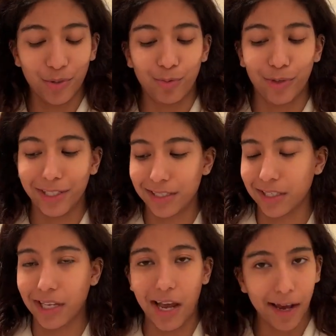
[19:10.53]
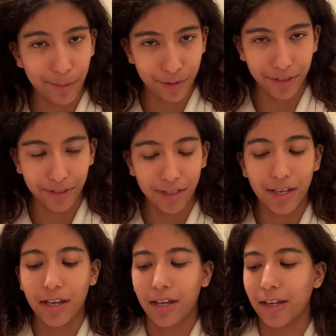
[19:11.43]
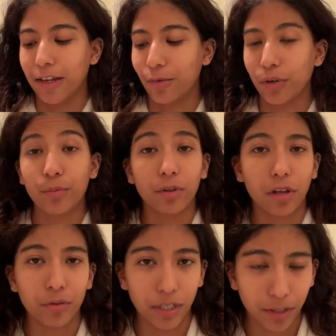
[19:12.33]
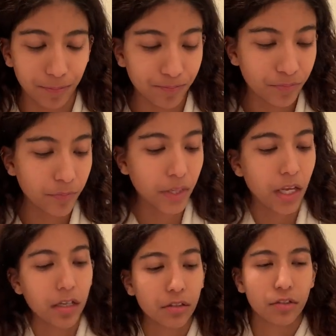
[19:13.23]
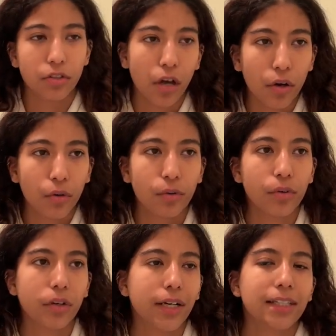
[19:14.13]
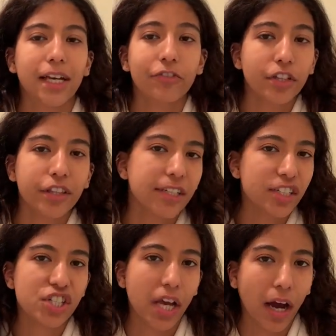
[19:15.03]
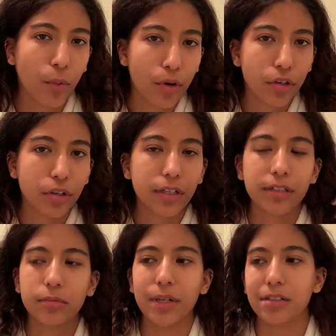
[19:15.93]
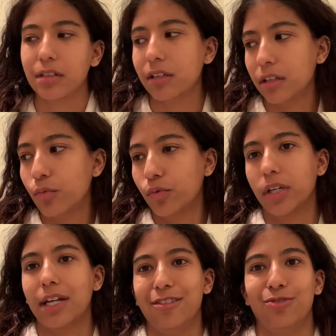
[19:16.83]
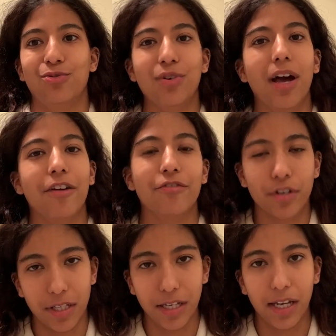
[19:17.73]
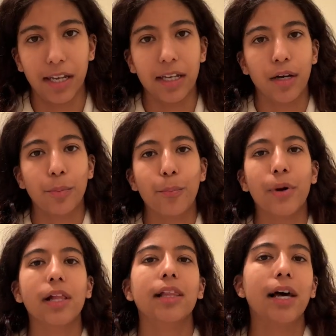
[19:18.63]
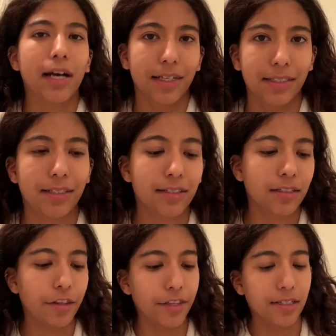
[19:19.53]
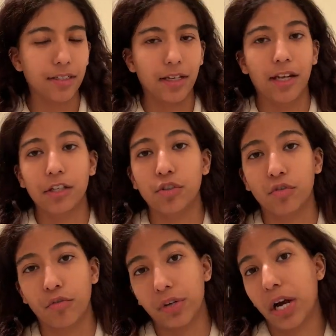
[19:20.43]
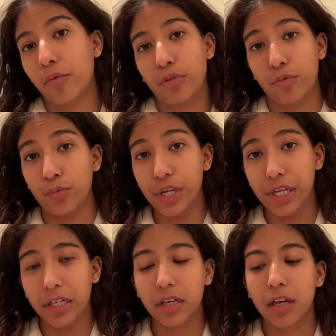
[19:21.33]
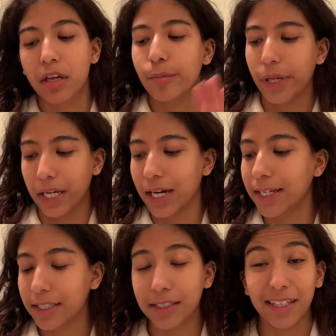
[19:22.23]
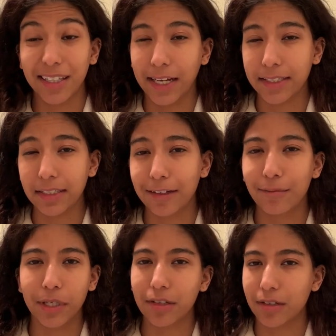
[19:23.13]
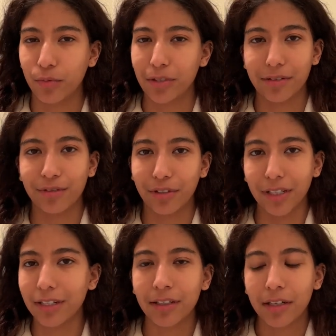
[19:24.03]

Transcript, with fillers: what is going to happen and what will go down. So an everything shower is basically what I do every day, plus things that I do throughout the week, but I kind of neglected because I wasn't really